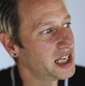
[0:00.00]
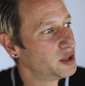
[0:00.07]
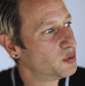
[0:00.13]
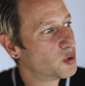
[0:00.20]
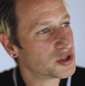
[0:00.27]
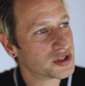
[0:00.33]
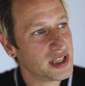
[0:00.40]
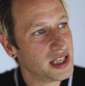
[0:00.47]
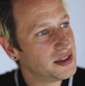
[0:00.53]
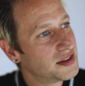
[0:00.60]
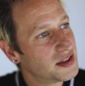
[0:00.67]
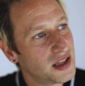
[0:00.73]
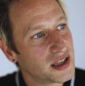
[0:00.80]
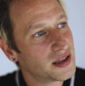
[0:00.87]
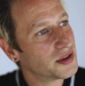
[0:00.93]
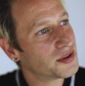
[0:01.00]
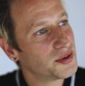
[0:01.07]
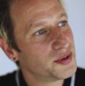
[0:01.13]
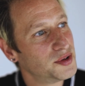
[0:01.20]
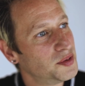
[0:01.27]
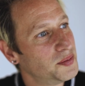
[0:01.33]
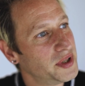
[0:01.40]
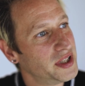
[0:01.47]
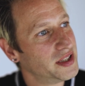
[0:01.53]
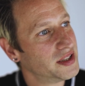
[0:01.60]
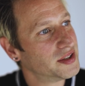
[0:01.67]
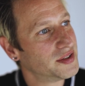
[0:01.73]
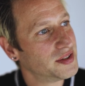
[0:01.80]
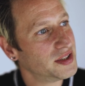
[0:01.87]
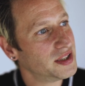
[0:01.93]
And it wasn't anything like I thought it would
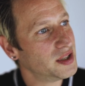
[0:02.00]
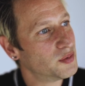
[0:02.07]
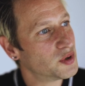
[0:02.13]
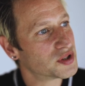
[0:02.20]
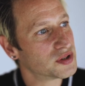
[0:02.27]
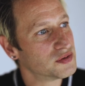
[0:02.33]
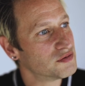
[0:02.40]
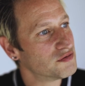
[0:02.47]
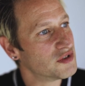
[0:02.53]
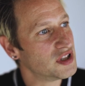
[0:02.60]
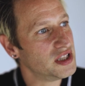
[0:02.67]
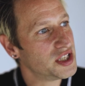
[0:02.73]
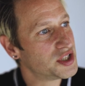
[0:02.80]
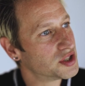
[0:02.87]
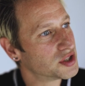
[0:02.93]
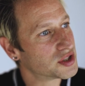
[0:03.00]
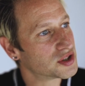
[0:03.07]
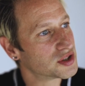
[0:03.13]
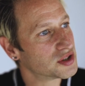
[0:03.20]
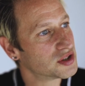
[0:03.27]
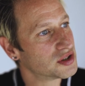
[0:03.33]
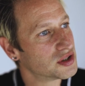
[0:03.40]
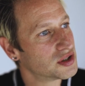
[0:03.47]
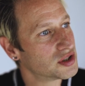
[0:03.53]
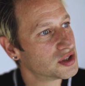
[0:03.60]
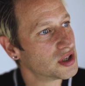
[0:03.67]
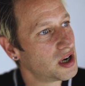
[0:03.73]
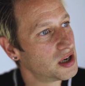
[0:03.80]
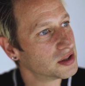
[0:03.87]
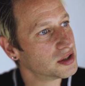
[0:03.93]
be. It wasn't religious
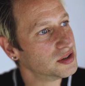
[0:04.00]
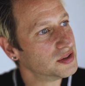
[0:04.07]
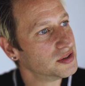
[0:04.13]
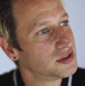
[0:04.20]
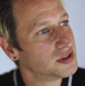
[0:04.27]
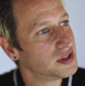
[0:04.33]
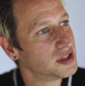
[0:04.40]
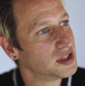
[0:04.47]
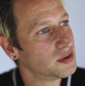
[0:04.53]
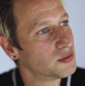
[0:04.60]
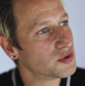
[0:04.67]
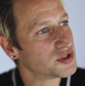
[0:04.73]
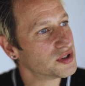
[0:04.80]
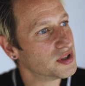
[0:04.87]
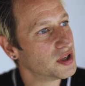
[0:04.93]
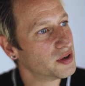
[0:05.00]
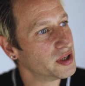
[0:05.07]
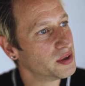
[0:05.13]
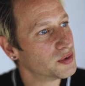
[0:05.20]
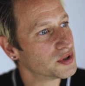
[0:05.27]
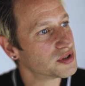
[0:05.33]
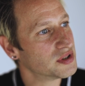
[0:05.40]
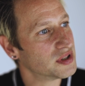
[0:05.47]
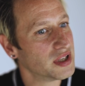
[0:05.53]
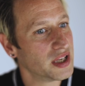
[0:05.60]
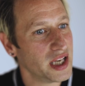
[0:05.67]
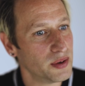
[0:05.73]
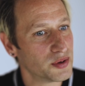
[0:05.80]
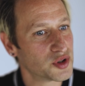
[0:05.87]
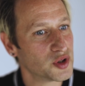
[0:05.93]
jargon. It was
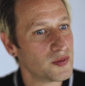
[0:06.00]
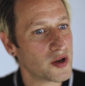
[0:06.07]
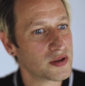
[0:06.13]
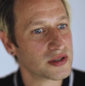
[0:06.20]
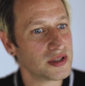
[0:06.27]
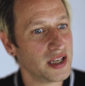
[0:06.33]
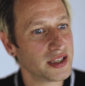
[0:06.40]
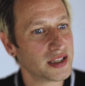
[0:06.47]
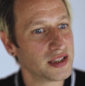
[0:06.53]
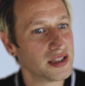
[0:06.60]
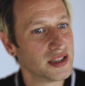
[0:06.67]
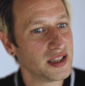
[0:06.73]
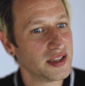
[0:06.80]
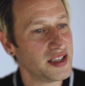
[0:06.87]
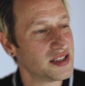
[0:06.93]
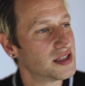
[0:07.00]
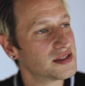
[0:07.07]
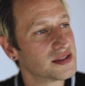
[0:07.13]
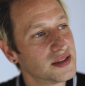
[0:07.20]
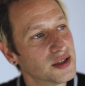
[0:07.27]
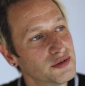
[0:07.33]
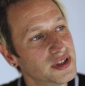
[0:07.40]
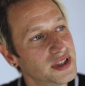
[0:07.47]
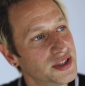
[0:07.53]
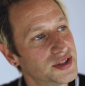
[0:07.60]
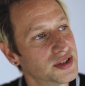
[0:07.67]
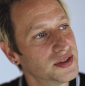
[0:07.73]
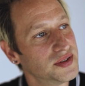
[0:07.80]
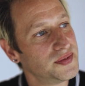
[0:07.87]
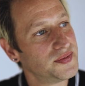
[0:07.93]
almost like, this isn't a
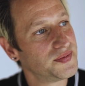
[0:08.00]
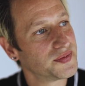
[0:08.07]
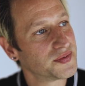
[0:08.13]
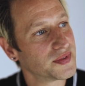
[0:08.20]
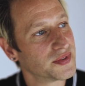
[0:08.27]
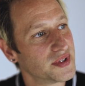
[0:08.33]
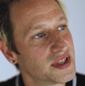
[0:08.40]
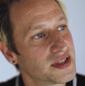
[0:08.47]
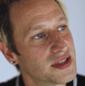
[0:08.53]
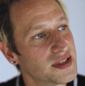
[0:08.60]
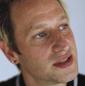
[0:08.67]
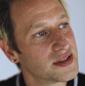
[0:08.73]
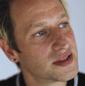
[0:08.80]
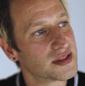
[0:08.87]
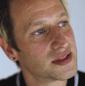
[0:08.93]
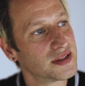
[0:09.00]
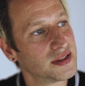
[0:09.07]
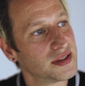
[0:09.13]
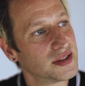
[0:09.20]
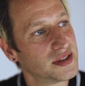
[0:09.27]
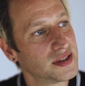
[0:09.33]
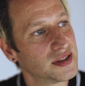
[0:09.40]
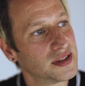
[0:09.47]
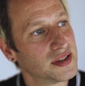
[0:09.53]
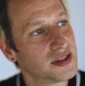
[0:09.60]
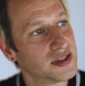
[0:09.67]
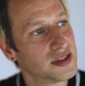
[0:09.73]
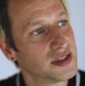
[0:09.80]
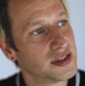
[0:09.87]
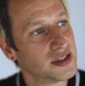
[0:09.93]
religion. This is
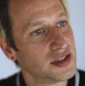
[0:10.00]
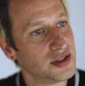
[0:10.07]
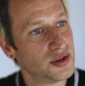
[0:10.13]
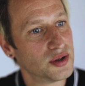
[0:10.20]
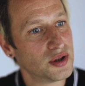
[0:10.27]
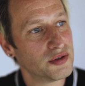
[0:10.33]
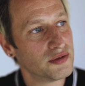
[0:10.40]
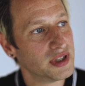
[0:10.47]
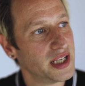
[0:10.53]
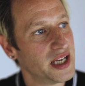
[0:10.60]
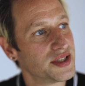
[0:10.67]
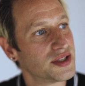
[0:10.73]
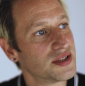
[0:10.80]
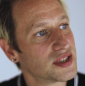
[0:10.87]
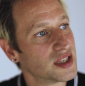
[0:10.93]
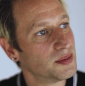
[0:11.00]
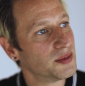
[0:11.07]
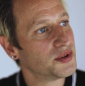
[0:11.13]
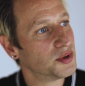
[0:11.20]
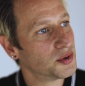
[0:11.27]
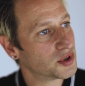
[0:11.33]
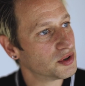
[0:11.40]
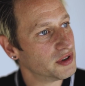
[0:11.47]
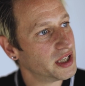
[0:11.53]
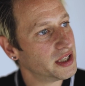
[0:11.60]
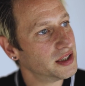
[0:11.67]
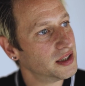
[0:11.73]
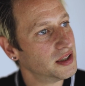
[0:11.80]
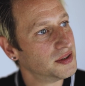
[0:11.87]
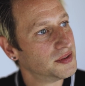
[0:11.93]
your relationship with your
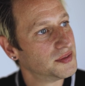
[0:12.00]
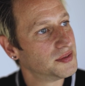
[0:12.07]
creator.